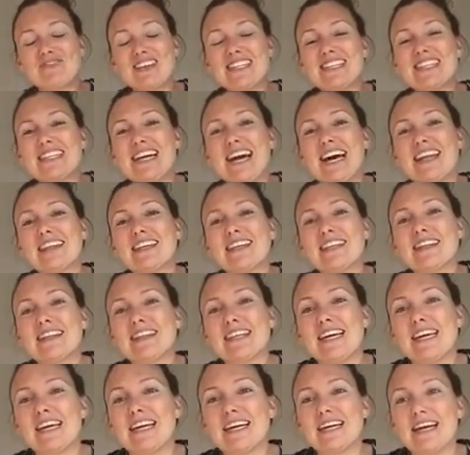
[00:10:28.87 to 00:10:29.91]
the other
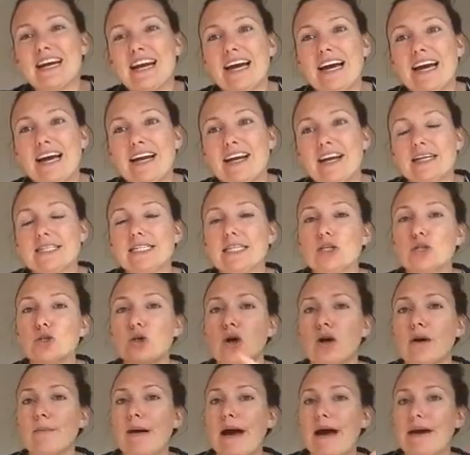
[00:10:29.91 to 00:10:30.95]
thing, and I did
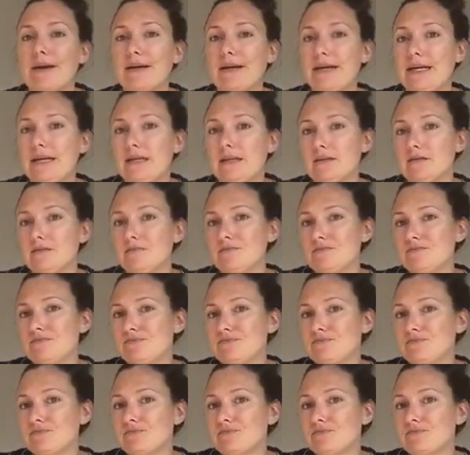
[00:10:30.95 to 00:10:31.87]
talk about it in